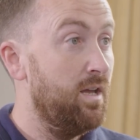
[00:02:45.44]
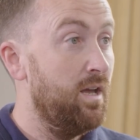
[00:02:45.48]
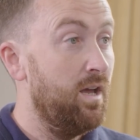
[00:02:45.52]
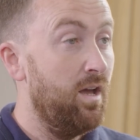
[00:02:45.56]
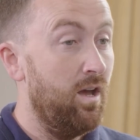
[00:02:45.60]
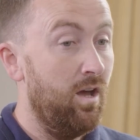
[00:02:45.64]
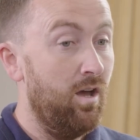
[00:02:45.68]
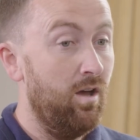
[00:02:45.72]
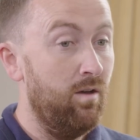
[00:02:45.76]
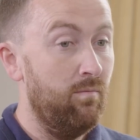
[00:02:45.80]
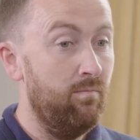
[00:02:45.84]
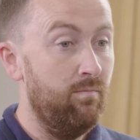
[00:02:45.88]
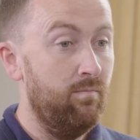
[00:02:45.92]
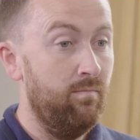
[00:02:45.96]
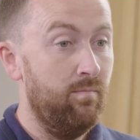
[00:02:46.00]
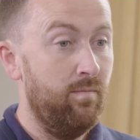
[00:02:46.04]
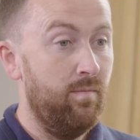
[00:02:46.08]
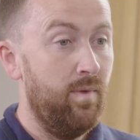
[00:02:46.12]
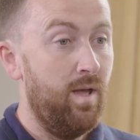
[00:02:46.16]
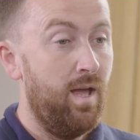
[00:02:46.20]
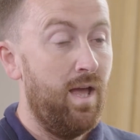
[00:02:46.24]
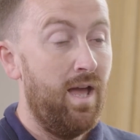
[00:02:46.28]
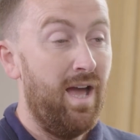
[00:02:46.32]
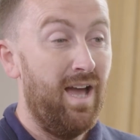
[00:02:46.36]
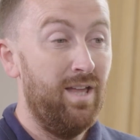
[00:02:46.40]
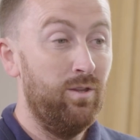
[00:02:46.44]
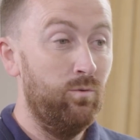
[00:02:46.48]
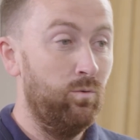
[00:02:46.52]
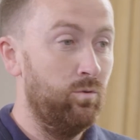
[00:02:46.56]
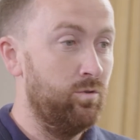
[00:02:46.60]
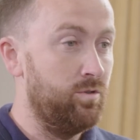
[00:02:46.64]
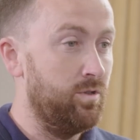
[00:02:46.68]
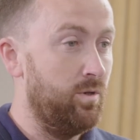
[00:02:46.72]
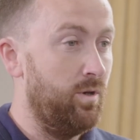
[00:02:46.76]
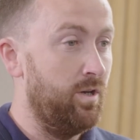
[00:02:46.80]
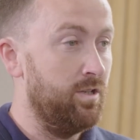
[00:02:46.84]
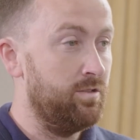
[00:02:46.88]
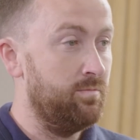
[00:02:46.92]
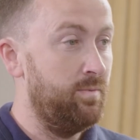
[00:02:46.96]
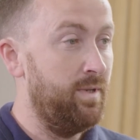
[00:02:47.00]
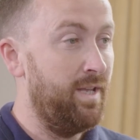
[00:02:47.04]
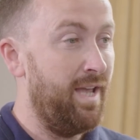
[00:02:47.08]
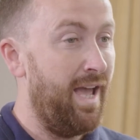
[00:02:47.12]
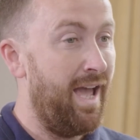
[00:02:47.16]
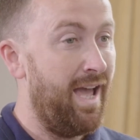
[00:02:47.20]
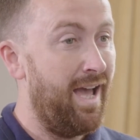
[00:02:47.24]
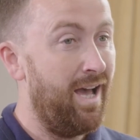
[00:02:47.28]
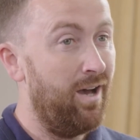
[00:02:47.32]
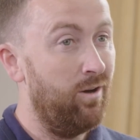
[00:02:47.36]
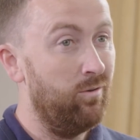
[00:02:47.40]
And you also asked me
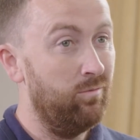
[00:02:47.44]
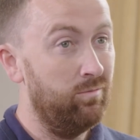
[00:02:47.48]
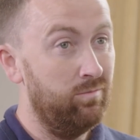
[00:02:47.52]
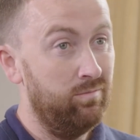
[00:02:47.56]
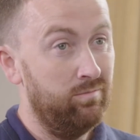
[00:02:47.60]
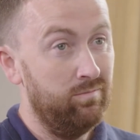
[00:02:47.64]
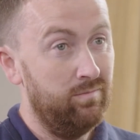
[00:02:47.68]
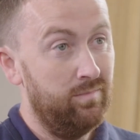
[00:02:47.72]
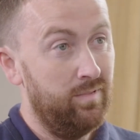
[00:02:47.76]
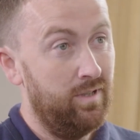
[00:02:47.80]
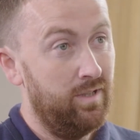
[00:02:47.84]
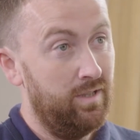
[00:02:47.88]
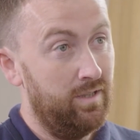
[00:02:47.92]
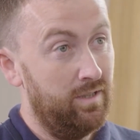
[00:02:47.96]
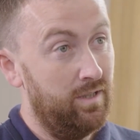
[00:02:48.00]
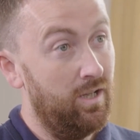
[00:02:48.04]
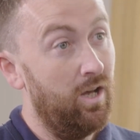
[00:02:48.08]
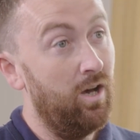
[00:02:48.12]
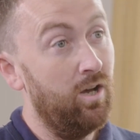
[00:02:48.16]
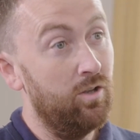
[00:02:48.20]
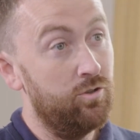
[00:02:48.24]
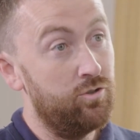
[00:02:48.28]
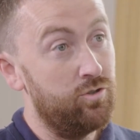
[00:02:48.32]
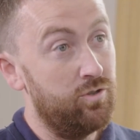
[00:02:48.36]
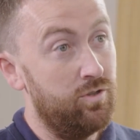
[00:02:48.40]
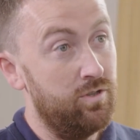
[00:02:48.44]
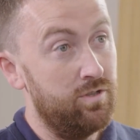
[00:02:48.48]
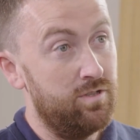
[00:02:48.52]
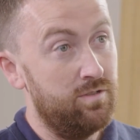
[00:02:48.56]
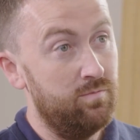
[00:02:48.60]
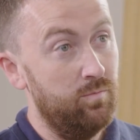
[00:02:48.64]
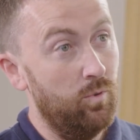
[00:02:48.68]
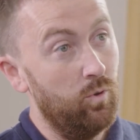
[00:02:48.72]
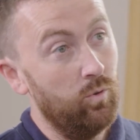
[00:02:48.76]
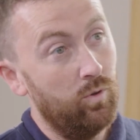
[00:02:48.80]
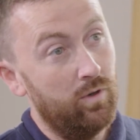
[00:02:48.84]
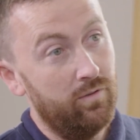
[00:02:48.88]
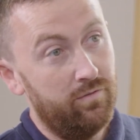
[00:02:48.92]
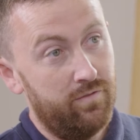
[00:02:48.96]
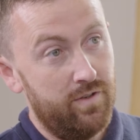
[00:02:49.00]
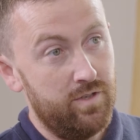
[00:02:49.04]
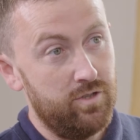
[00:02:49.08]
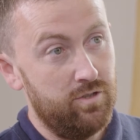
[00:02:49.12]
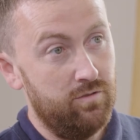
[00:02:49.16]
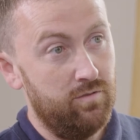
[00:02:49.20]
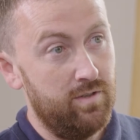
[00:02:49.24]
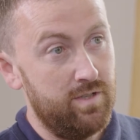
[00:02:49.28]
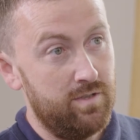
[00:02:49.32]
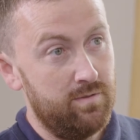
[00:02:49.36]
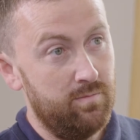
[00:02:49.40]
how large the small
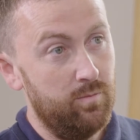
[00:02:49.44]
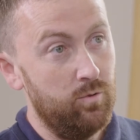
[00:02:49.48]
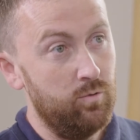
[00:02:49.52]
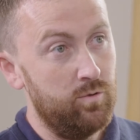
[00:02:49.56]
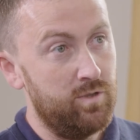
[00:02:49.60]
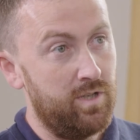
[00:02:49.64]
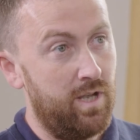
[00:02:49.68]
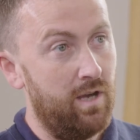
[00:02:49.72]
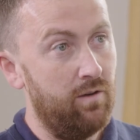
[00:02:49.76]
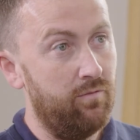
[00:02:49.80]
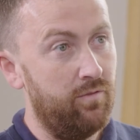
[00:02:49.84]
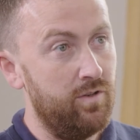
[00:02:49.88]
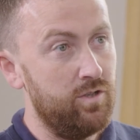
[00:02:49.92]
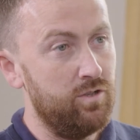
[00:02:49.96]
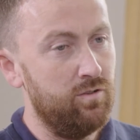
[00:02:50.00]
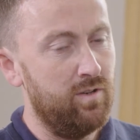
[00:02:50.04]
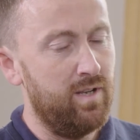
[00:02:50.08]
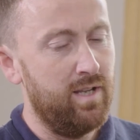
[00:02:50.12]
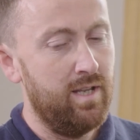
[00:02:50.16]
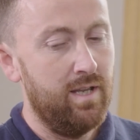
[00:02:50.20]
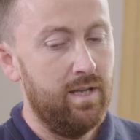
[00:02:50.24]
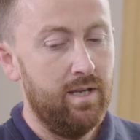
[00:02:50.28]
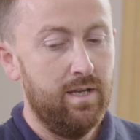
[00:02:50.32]
scale fishery.